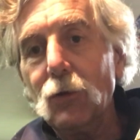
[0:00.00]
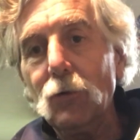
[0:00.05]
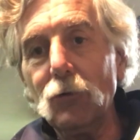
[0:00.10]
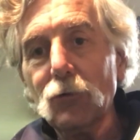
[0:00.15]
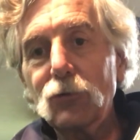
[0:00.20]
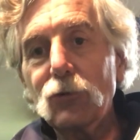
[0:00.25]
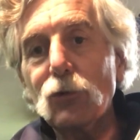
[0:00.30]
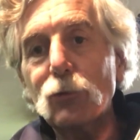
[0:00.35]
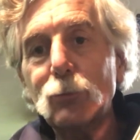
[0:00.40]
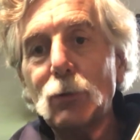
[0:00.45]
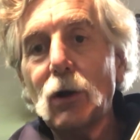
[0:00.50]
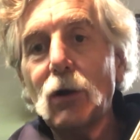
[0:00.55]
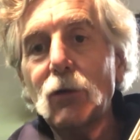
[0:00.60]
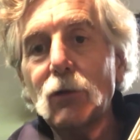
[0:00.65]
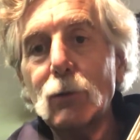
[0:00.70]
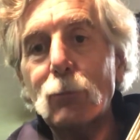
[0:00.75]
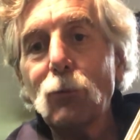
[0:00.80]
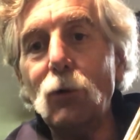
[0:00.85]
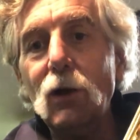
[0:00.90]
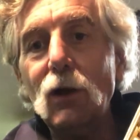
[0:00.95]
It was just part of
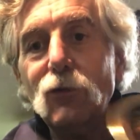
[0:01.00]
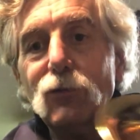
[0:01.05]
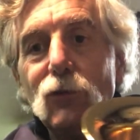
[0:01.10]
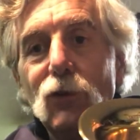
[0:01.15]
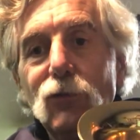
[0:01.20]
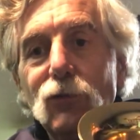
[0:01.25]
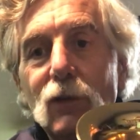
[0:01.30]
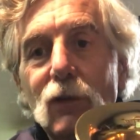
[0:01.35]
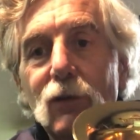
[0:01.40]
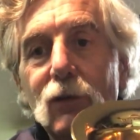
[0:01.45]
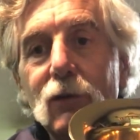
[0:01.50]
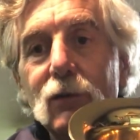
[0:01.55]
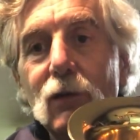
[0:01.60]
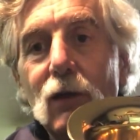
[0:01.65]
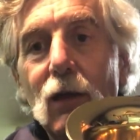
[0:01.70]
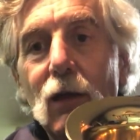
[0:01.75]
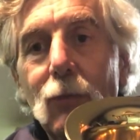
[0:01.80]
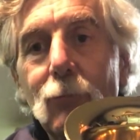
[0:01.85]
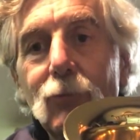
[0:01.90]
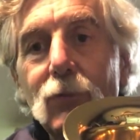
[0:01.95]
the process at the
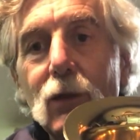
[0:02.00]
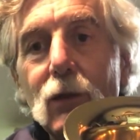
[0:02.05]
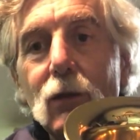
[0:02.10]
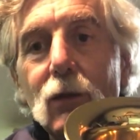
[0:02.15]
time.